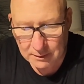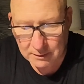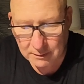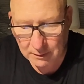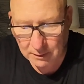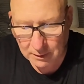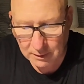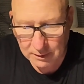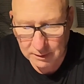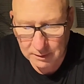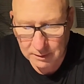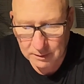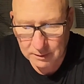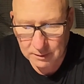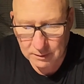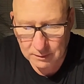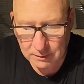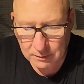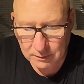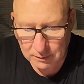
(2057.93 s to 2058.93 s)

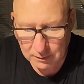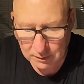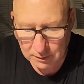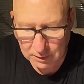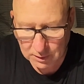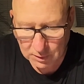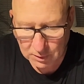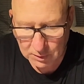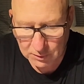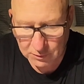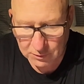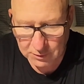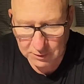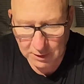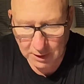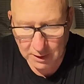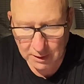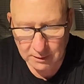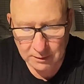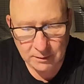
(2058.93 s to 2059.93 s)
right, you can
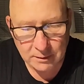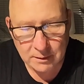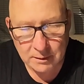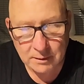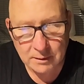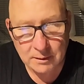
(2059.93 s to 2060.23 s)
set